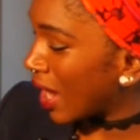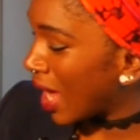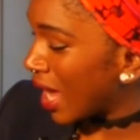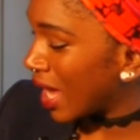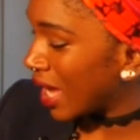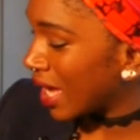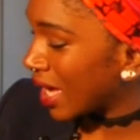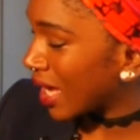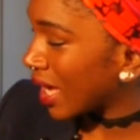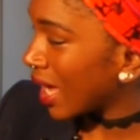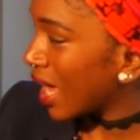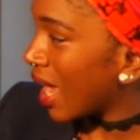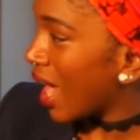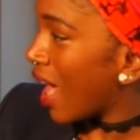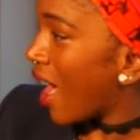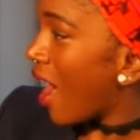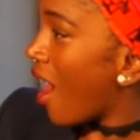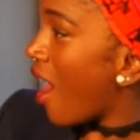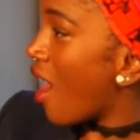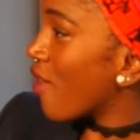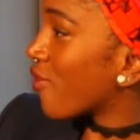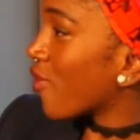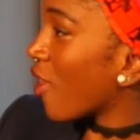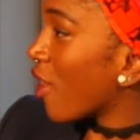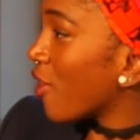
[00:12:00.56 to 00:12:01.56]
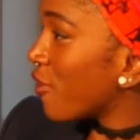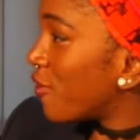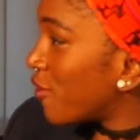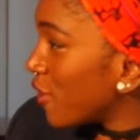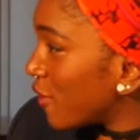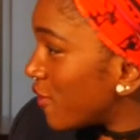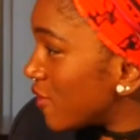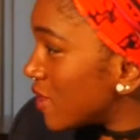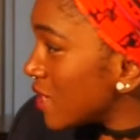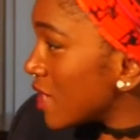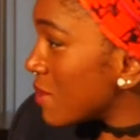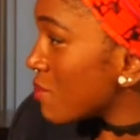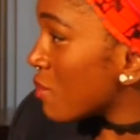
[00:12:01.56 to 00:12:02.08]
like I've got
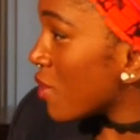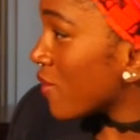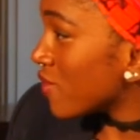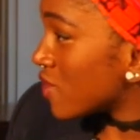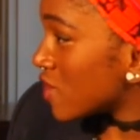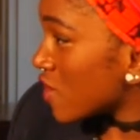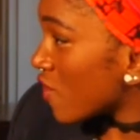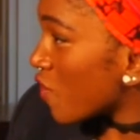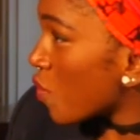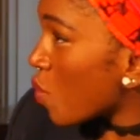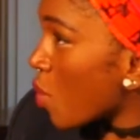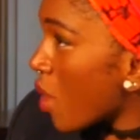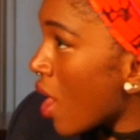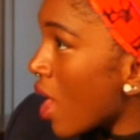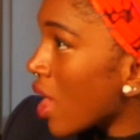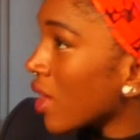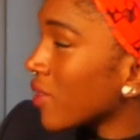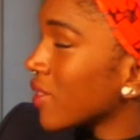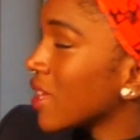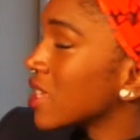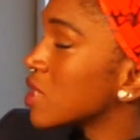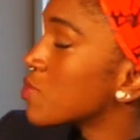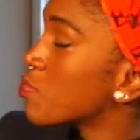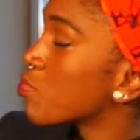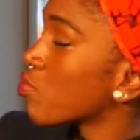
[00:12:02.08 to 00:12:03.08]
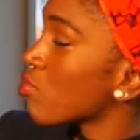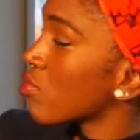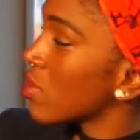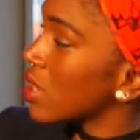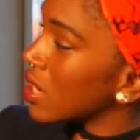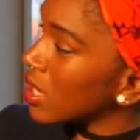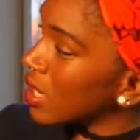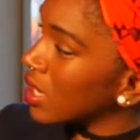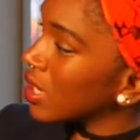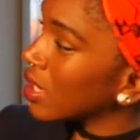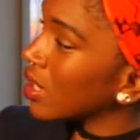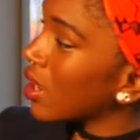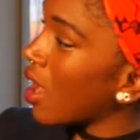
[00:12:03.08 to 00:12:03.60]
15 months of work. That's
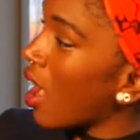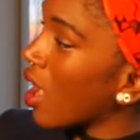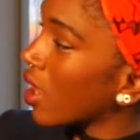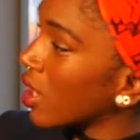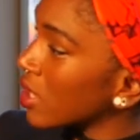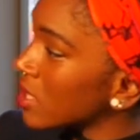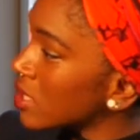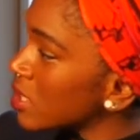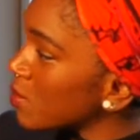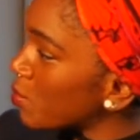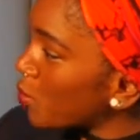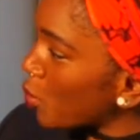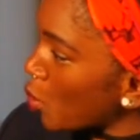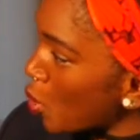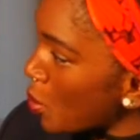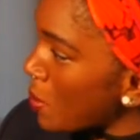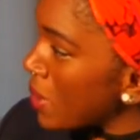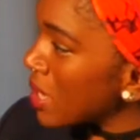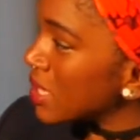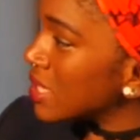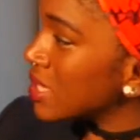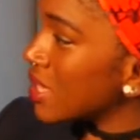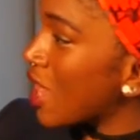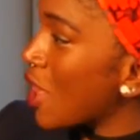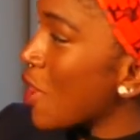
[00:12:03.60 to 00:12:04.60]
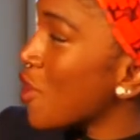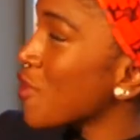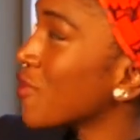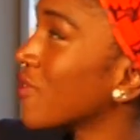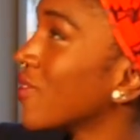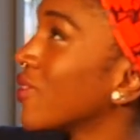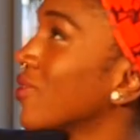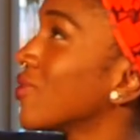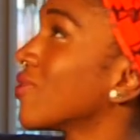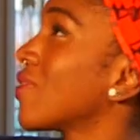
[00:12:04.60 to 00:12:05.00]
brilliant. I can support myself.